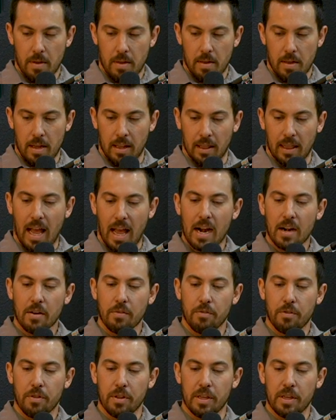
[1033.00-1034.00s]
lot
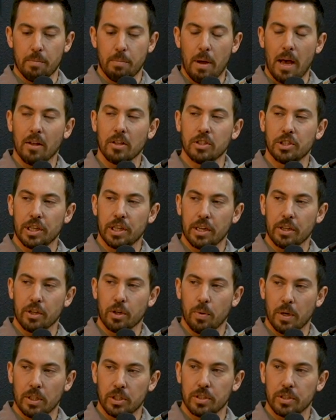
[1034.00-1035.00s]
of the apologetic
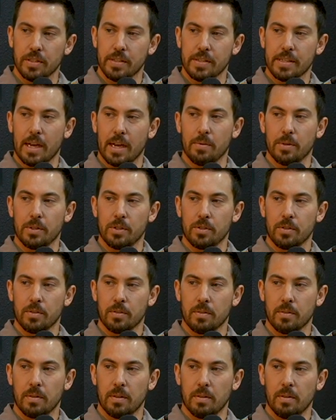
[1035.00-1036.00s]
questions I was
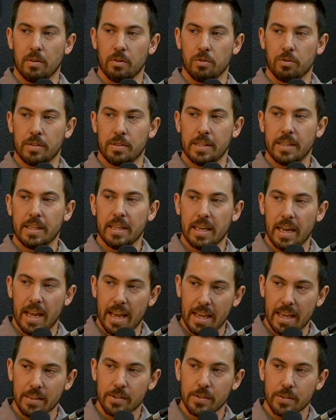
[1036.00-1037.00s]
seeking
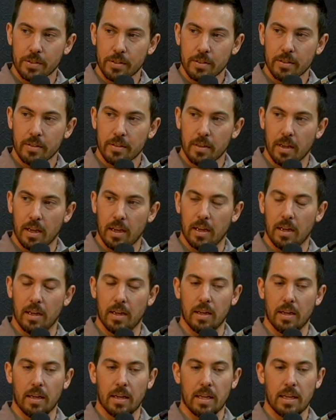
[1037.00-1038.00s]
to answer
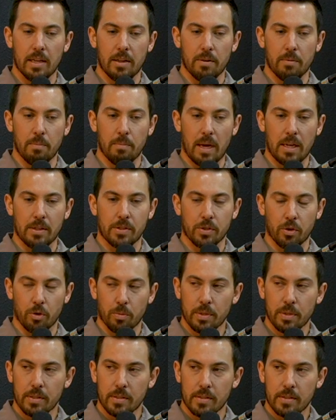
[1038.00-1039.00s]
in my
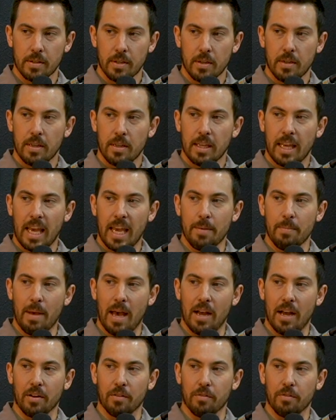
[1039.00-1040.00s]
sermons came
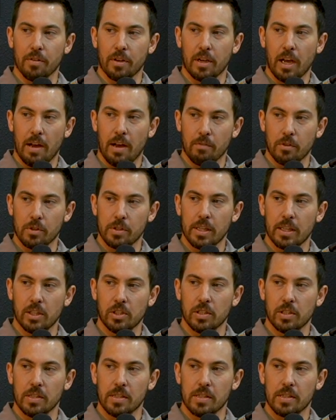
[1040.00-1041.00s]
out of the
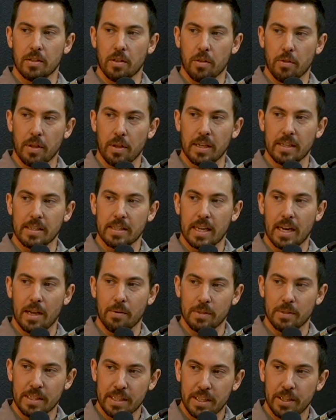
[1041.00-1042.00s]
conversations and the things that I
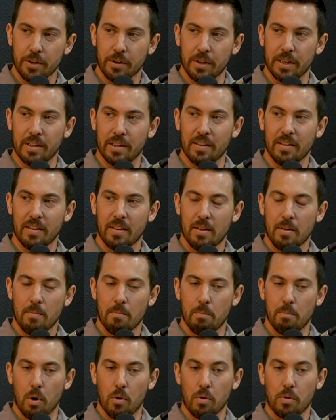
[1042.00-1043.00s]
was hearing,
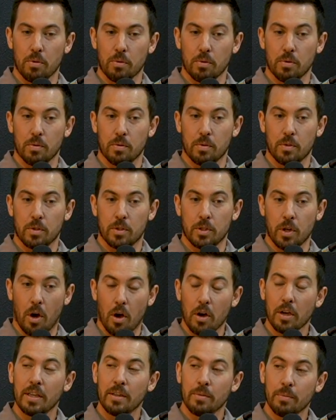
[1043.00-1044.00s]
both
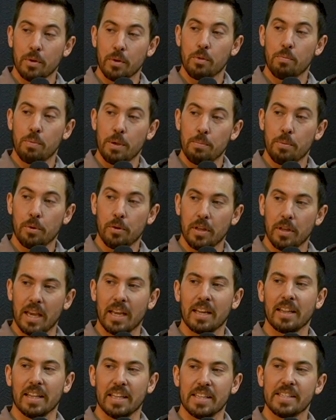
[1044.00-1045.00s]
talking with people
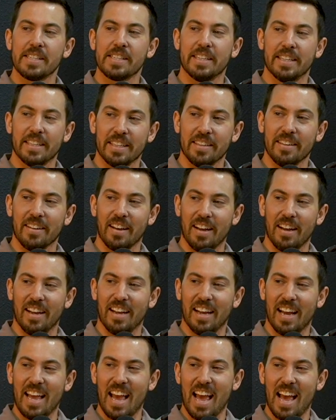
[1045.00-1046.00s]
and listening
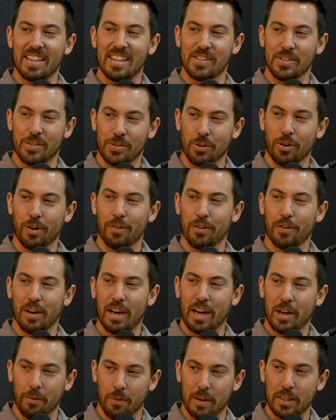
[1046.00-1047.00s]
as a server
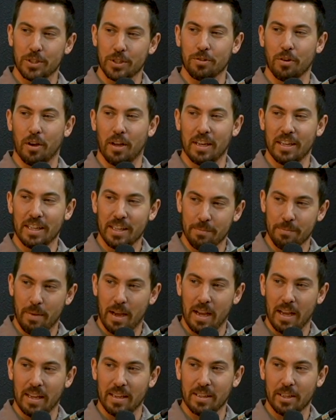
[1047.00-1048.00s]
at a restaurant in
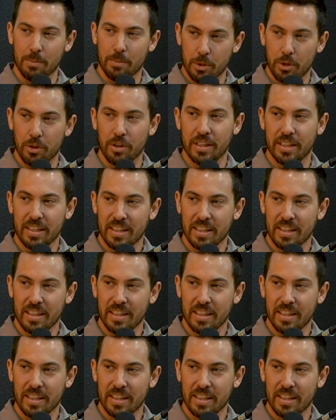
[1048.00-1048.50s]
my community.